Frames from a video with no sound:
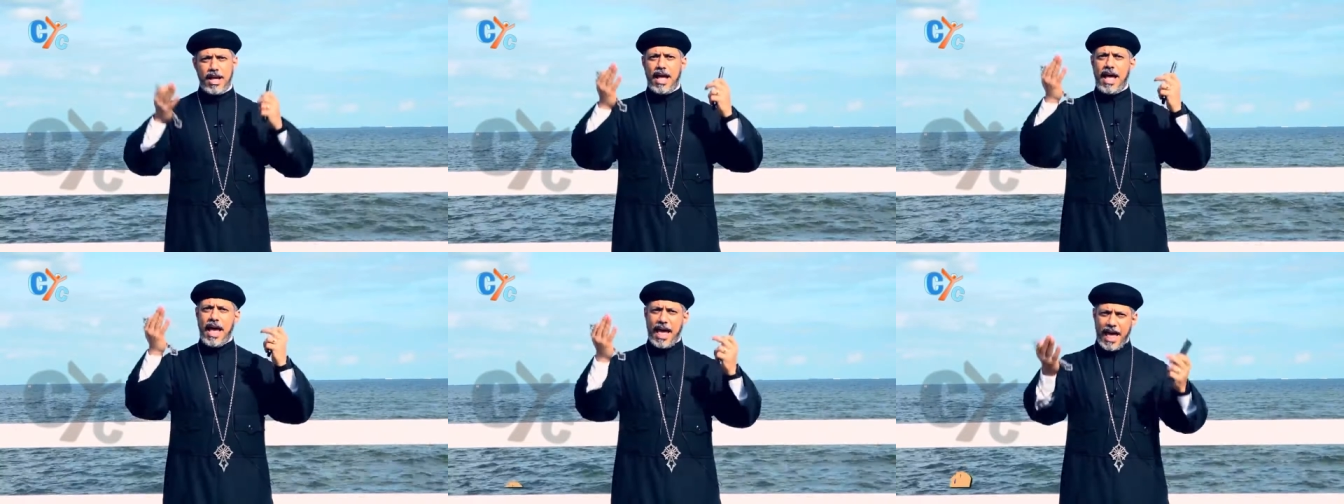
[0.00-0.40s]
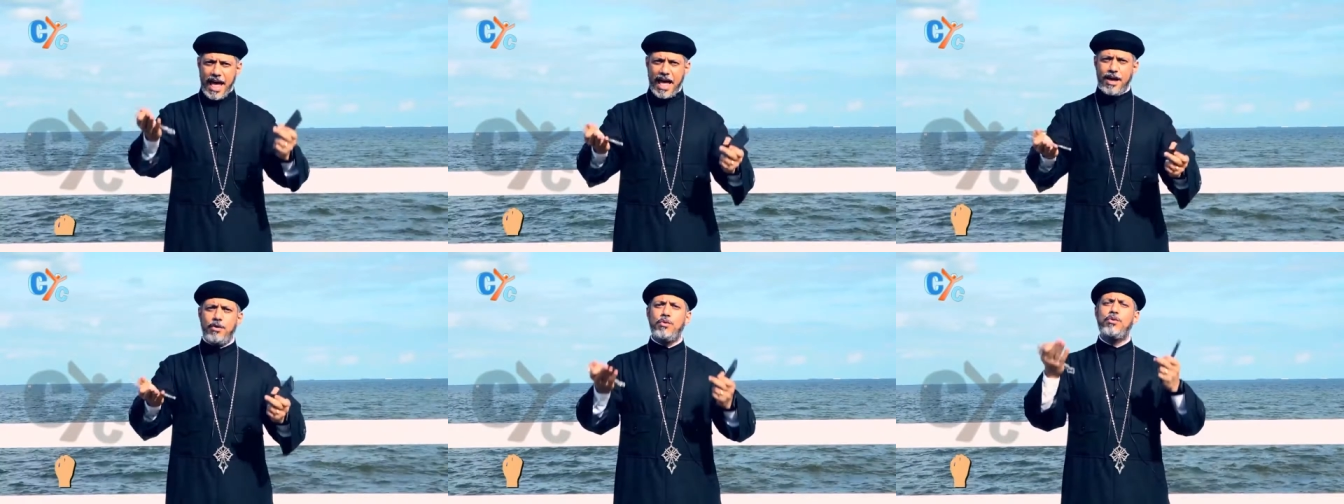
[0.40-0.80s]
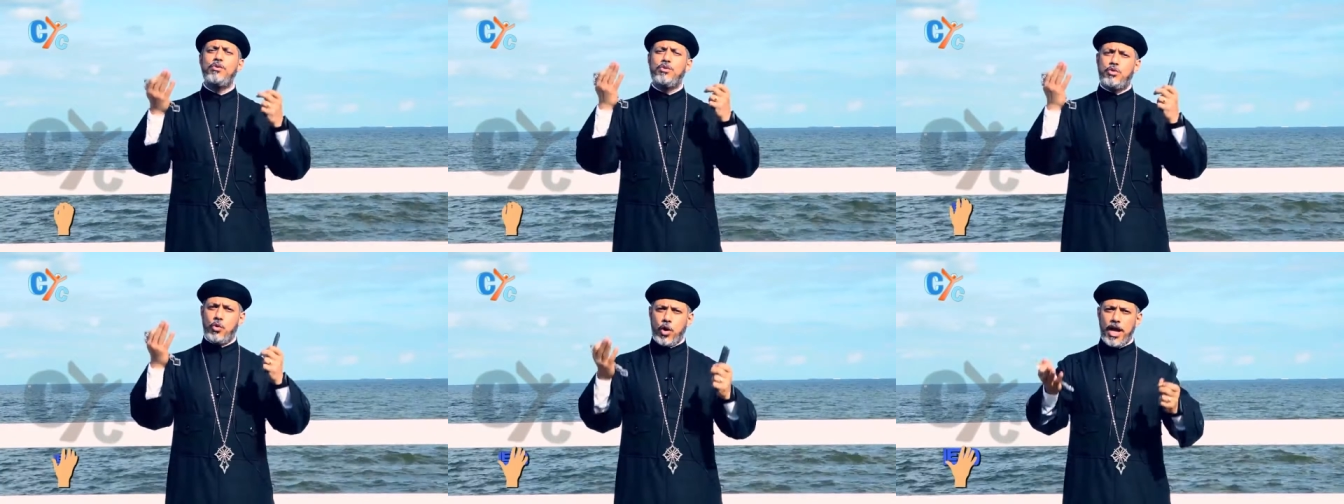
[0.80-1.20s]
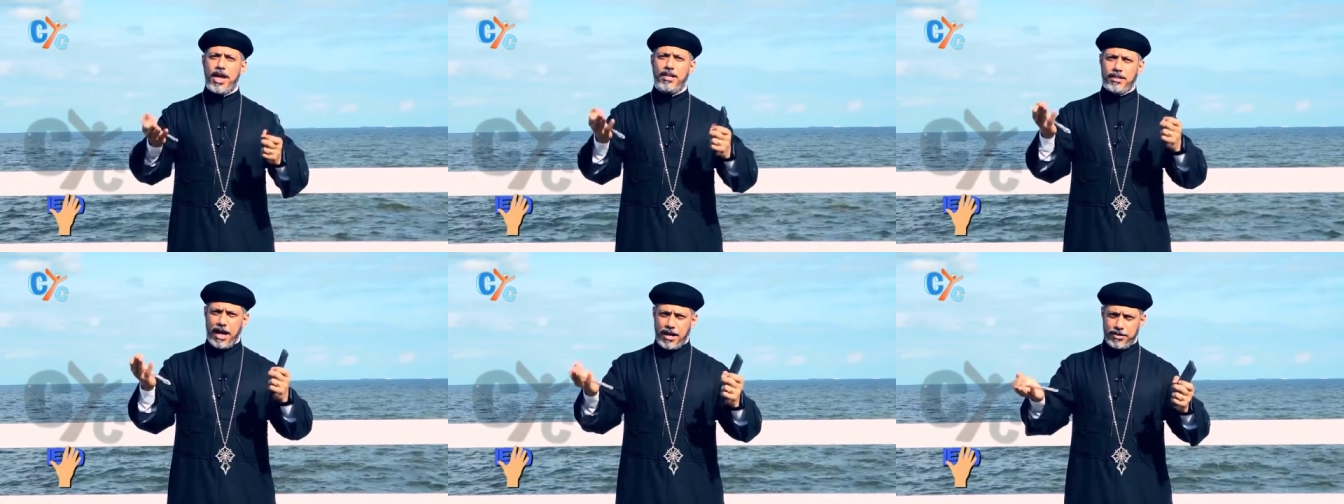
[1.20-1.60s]
How to
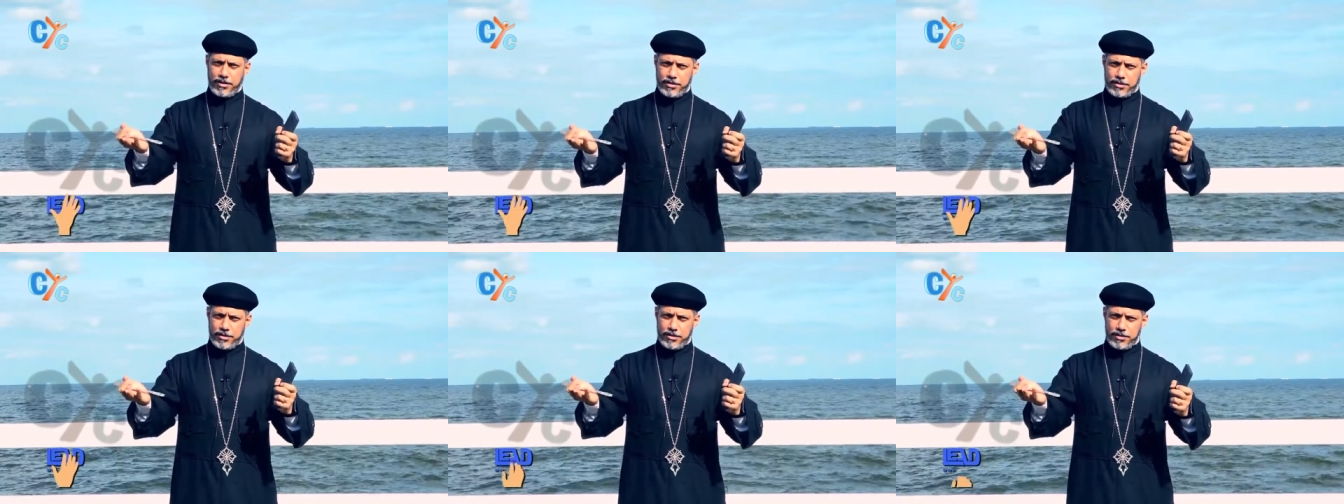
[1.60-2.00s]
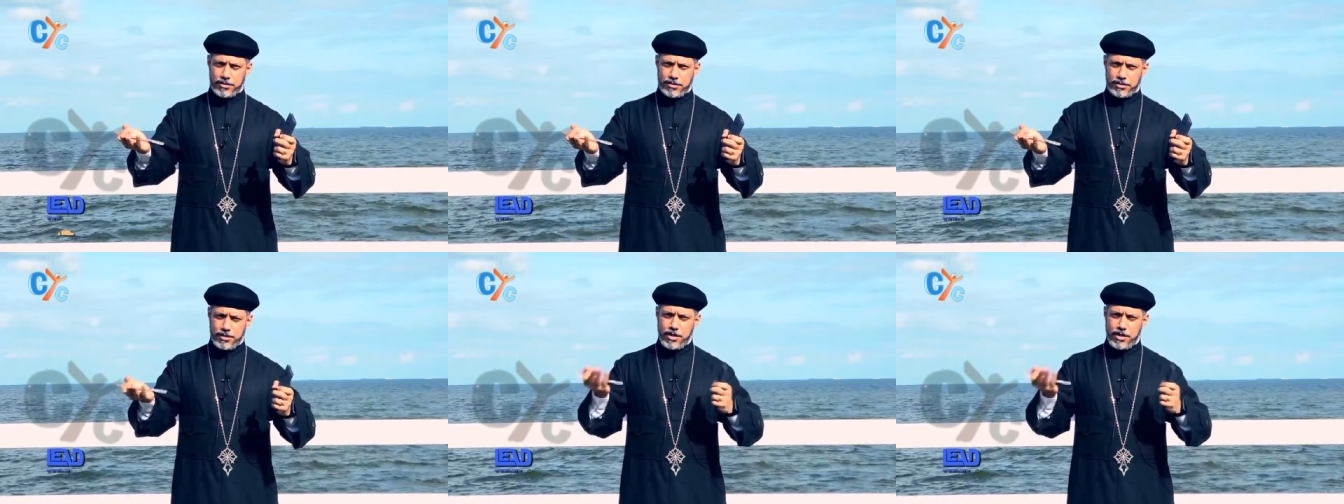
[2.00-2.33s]
hate others.